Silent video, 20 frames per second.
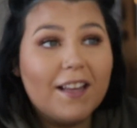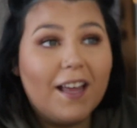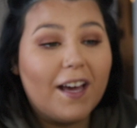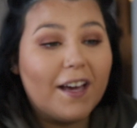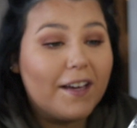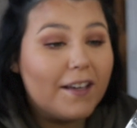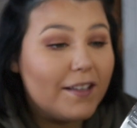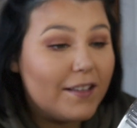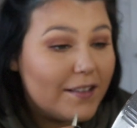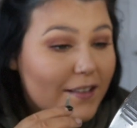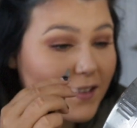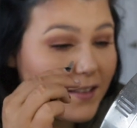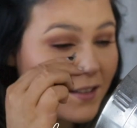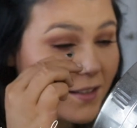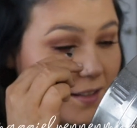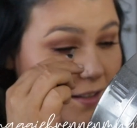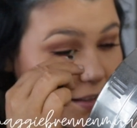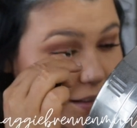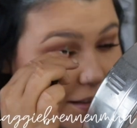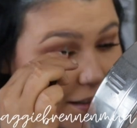lie.
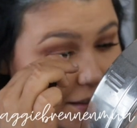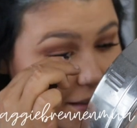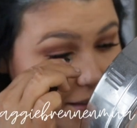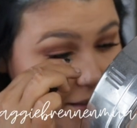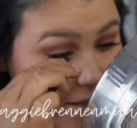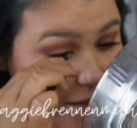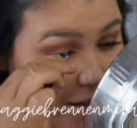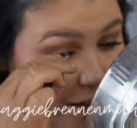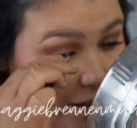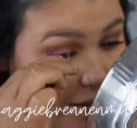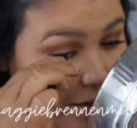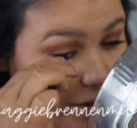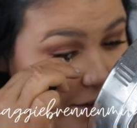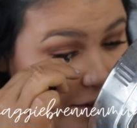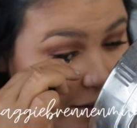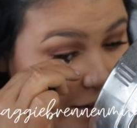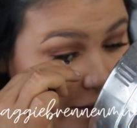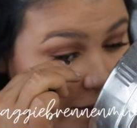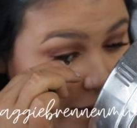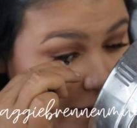So,